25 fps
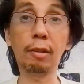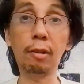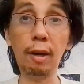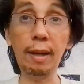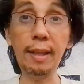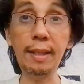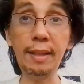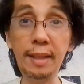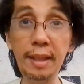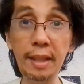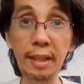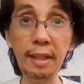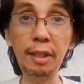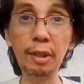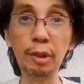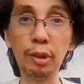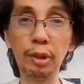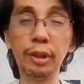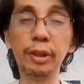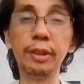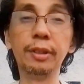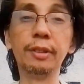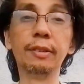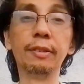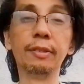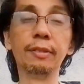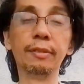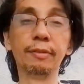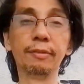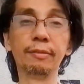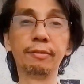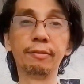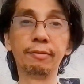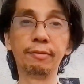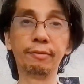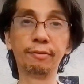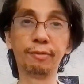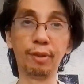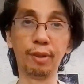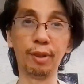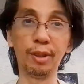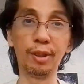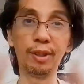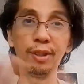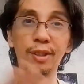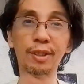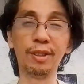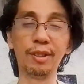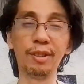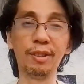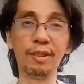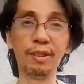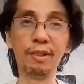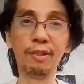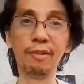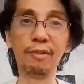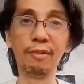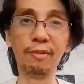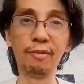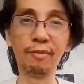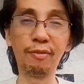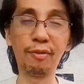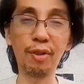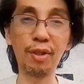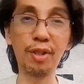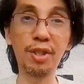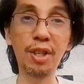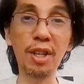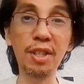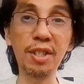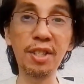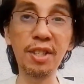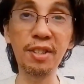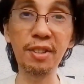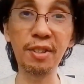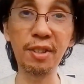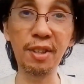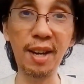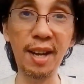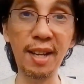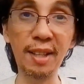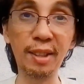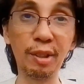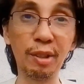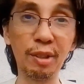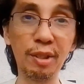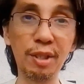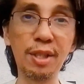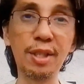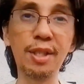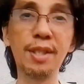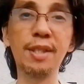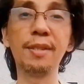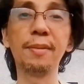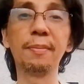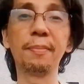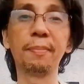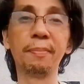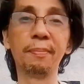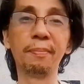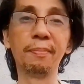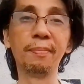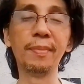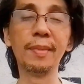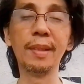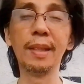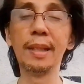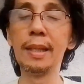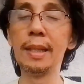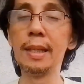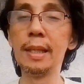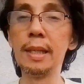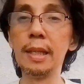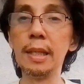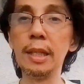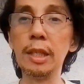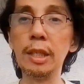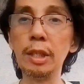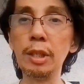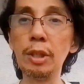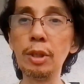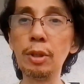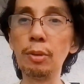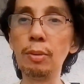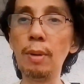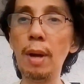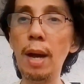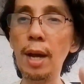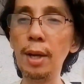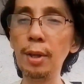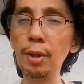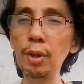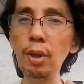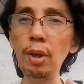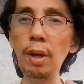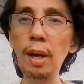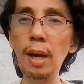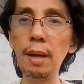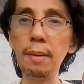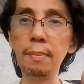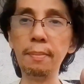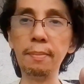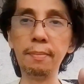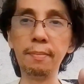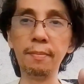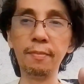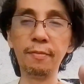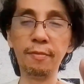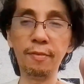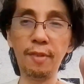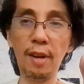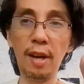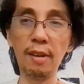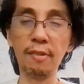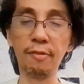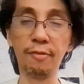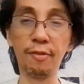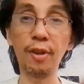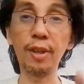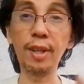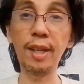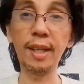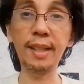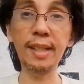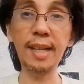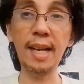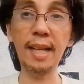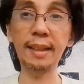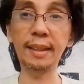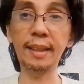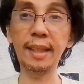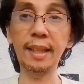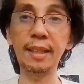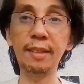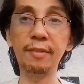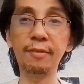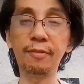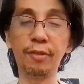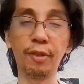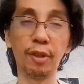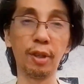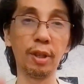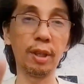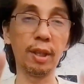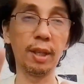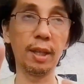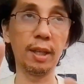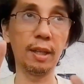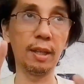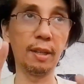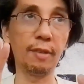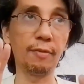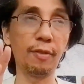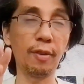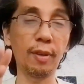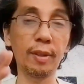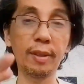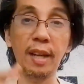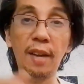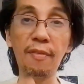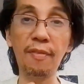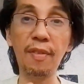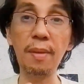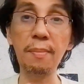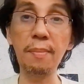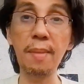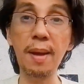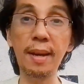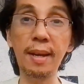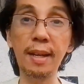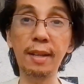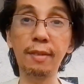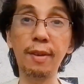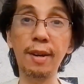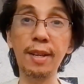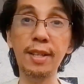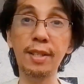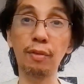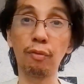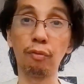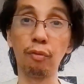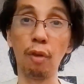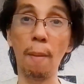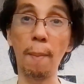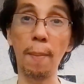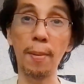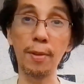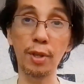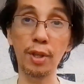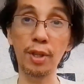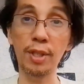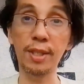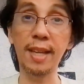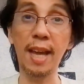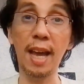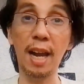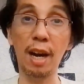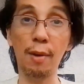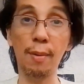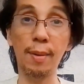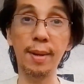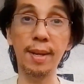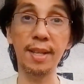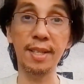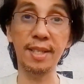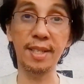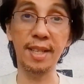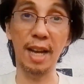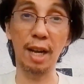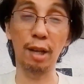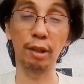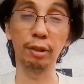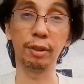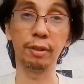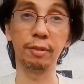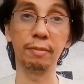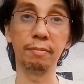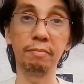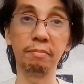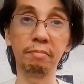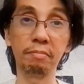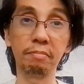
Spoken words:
criterion for judging the riders. So ano ang verdict natin for Cafe Mary Grace Robinson's Galleria South?